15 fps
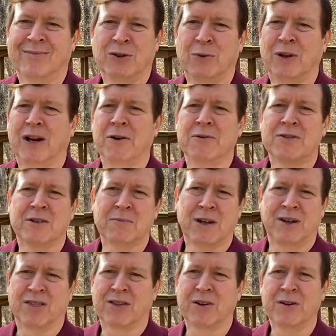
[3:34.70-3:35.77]
When I was in
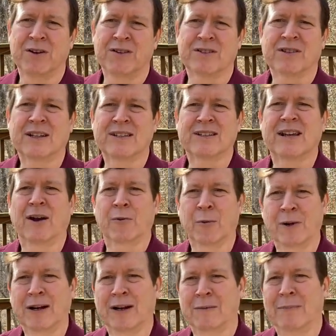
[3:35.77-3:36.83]
my 30s, things got
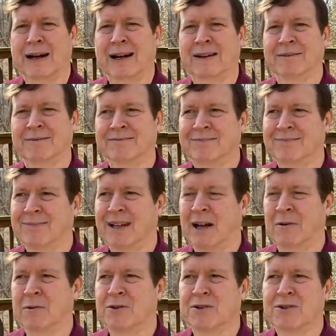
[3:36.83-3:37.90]
really bad.
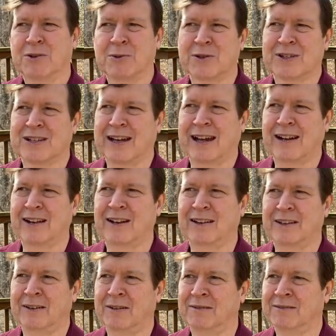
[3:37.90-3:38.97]
I was
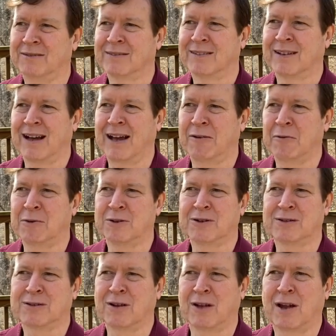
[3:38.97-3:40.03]
suicidal and I
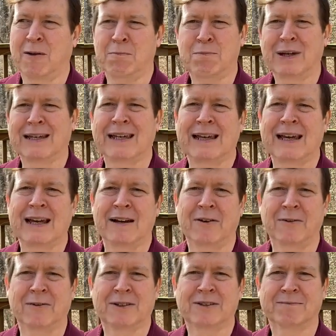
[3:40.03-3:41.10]
was uh, picking
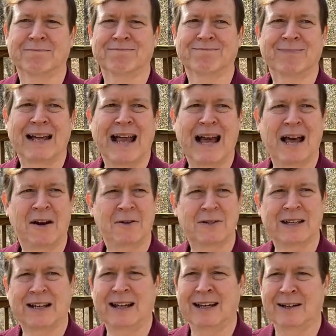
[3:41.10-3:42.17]
out how
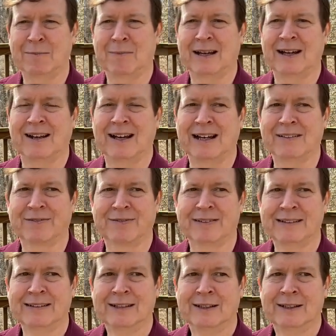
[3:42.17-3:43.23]
to end my life.
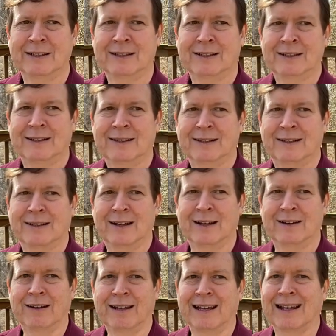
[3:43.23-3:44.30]

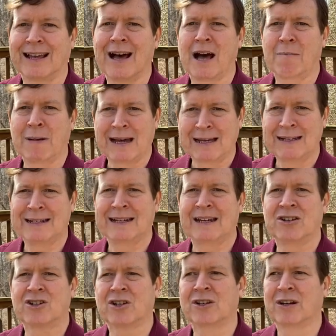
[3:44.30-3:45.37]
Uh, it got my
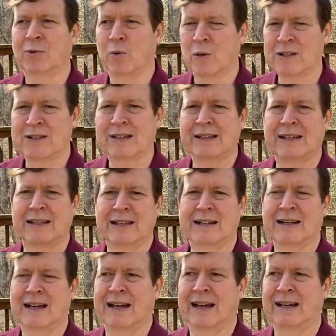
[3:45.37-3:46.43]
attention, and once
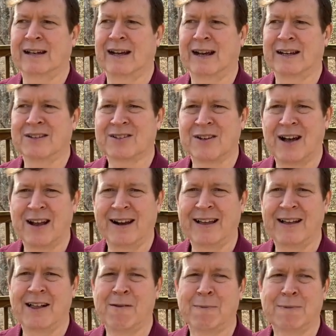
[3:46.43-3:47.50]
again, I, I sought
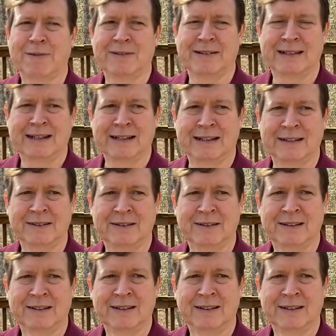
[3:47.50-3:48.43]
help, and